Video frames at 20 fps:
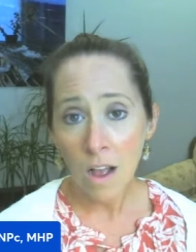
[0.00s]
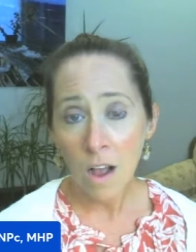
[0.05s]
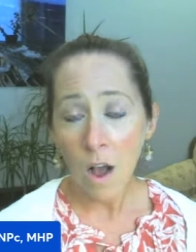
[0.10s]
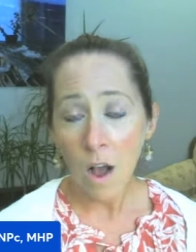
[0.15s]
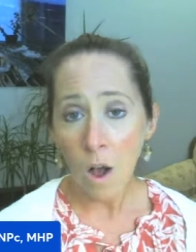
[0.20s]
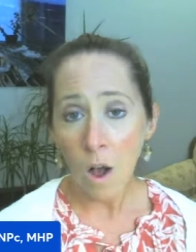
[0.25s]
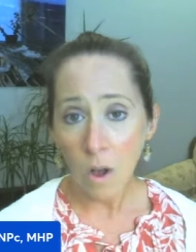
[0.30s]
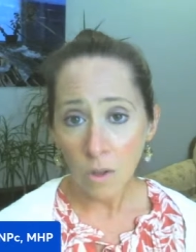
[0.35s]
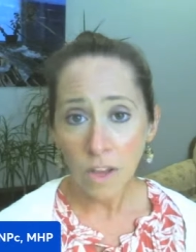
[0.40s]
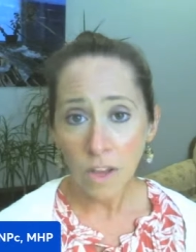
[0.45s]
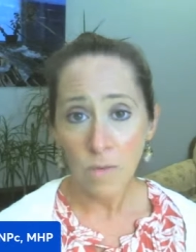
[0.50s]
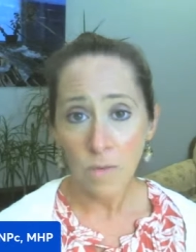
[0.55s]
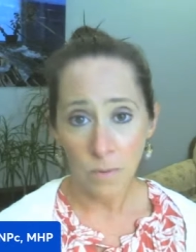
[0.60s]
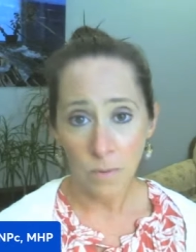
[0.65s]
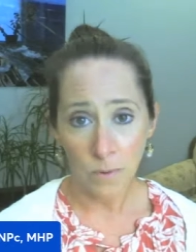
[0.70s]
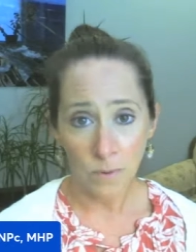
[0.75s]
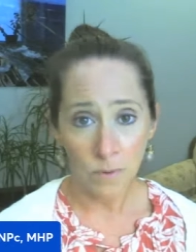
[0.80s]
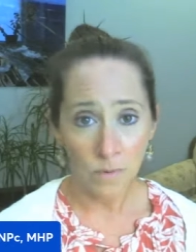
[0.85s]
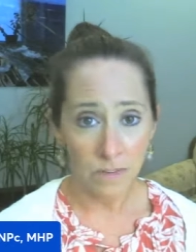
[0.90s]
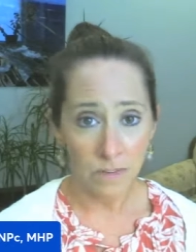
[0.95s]
All they've
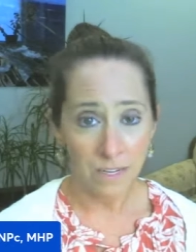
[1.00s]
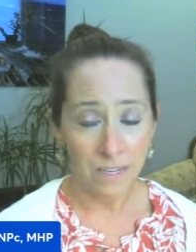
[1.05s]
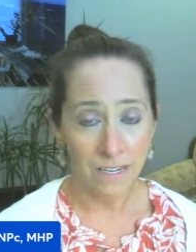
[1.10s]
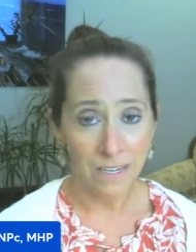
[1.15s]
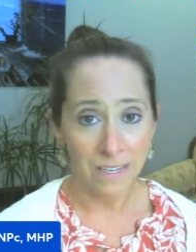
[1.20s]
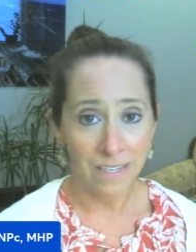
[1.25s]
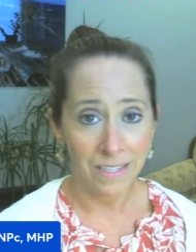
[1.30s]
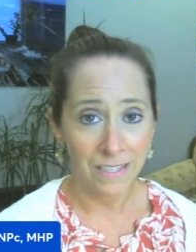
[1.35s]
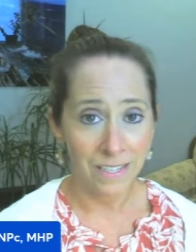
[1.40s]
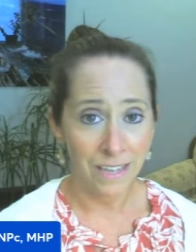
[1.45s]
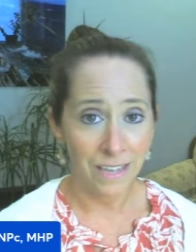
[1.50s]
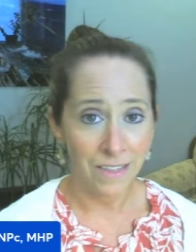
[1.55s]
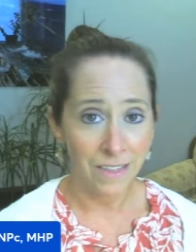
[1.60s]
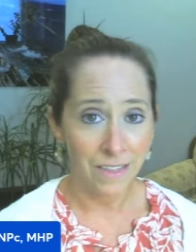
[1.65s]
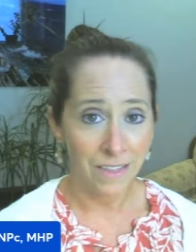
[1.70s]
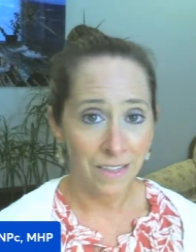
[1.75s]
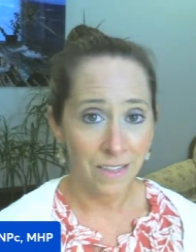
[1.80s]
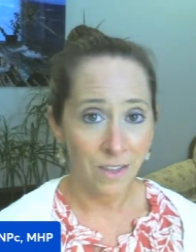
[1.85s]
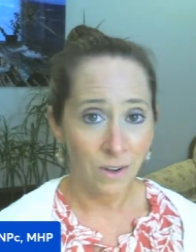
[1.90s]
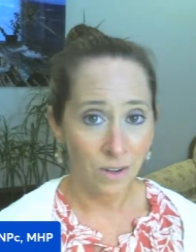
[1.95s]
proven is that
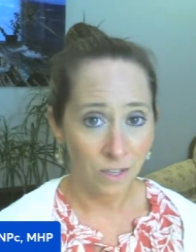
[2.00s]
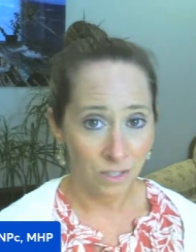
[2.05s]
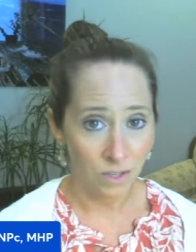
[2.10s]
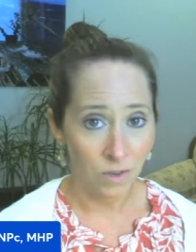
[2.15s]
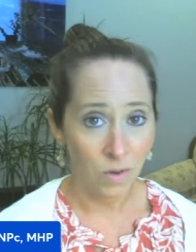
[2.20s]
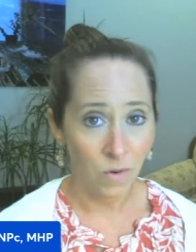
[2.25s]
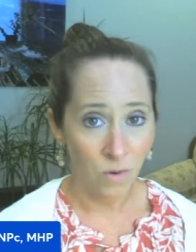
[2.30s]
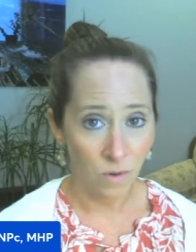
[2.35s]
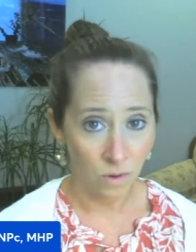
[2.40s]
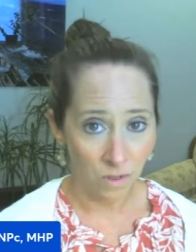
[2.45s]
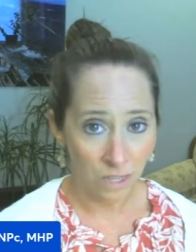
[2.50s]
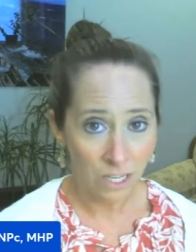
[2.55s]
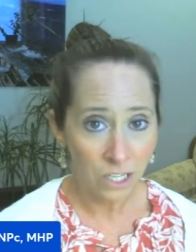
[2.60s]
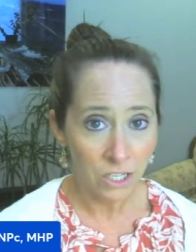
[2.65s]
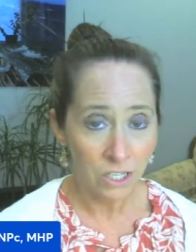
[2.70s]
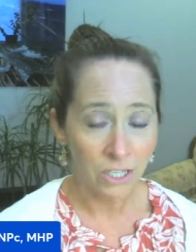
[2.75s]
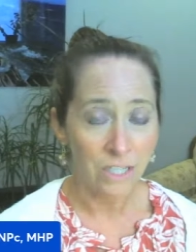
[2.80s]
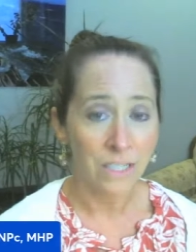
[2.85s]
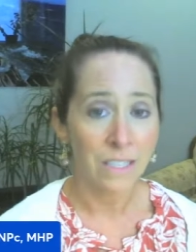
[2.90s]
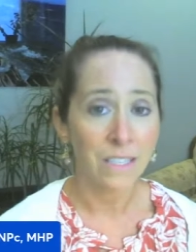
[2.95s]
there is a
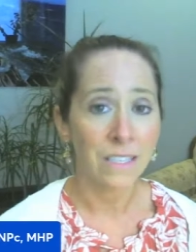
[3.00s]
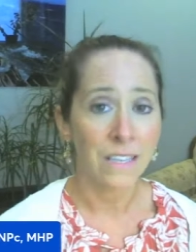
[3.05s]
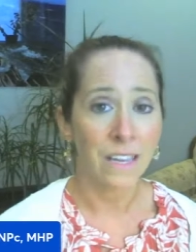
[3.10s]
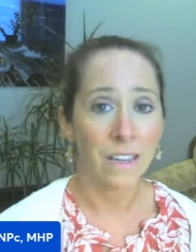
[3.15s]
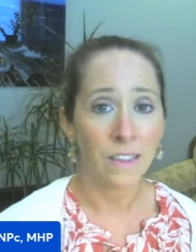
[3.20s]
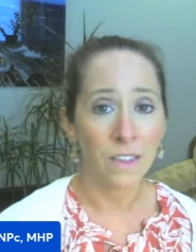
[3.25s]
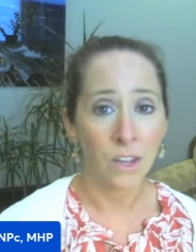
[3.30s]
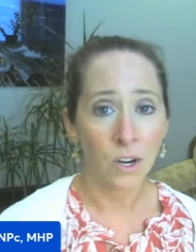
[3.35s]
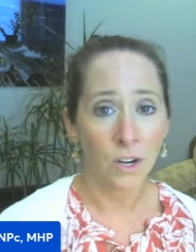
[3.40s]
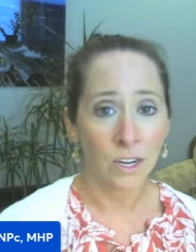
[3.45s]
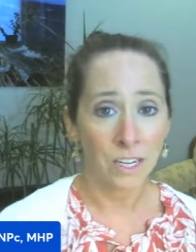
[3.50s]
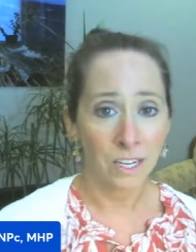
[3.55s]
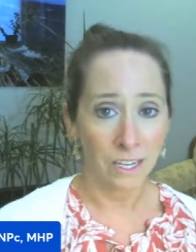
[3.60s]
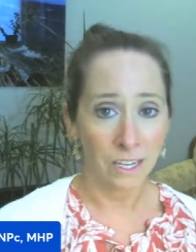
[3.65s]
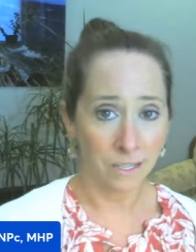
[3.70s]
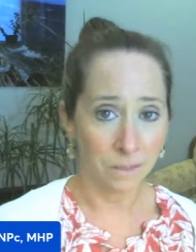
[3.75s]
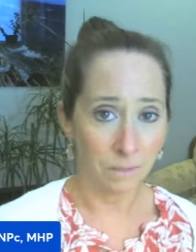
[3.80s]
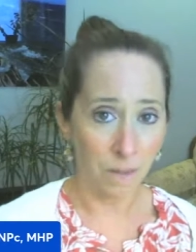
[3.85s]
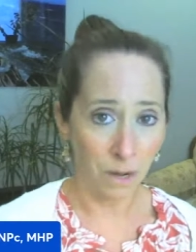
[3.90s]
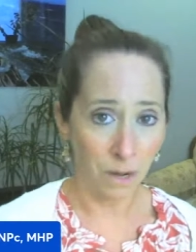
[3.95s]
correlation, that there
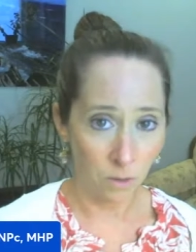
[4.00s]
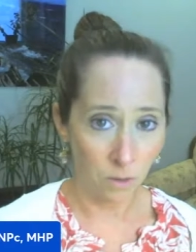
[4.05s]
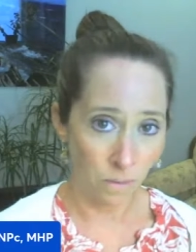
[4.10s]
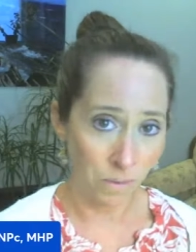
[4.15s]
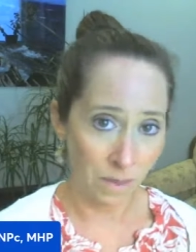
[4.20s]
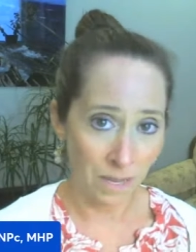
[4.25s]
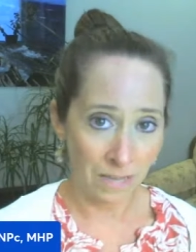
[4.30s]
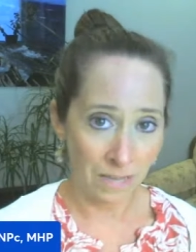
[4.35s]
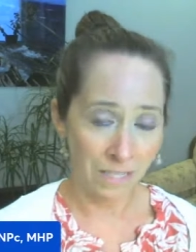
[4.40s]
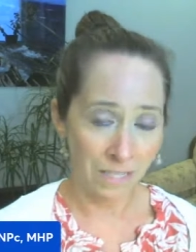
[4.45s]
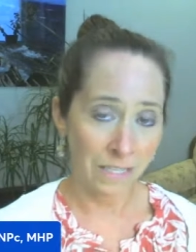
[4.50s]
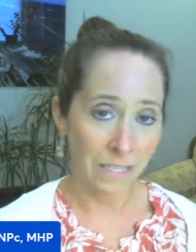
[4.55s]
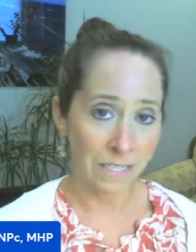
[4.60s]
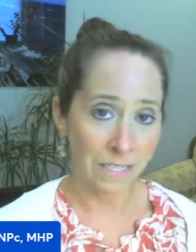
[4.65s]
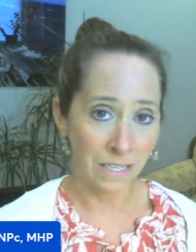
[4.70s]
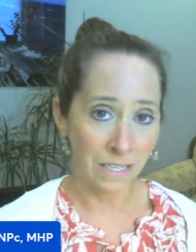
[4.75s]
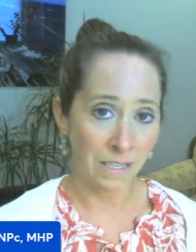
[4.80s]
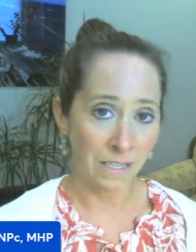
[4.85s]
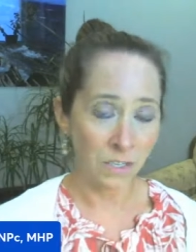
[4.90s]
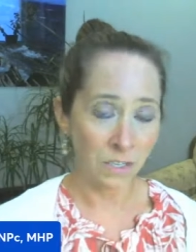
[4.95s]
is microplastics
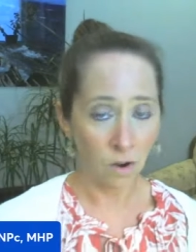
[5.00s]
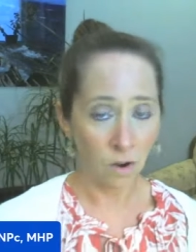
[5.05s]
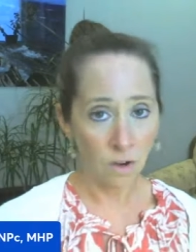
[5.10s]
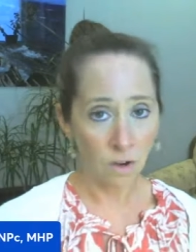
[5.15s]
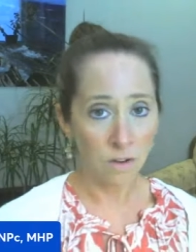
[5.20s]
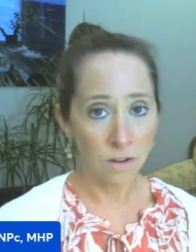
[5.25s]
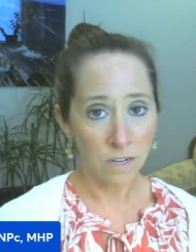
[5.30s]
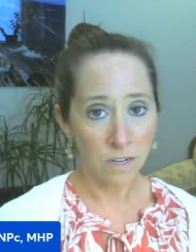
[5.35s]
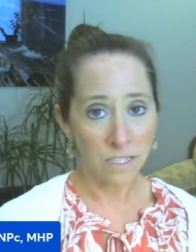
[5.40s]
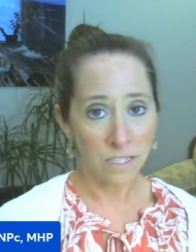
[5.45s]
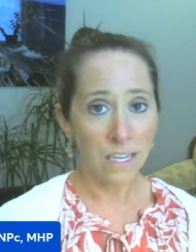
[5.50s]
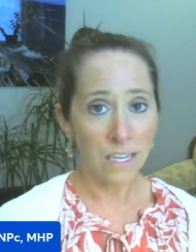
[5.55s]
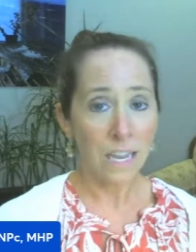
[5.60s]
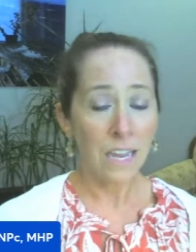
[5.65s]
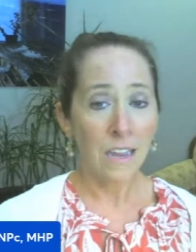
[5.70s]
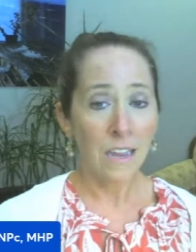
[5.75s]
in these arteries